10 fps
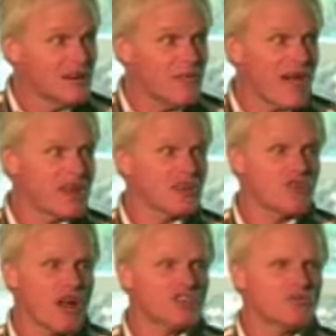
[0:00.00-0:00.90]
A man in
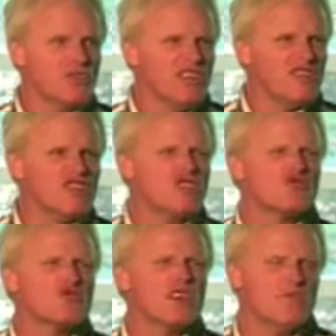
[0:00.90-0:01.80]
Christ wouldn't even
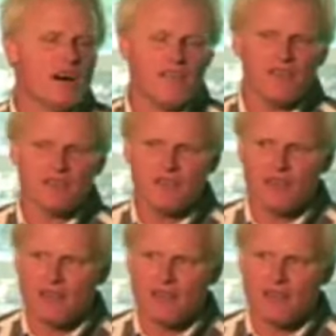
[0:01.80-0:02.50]
dream of it.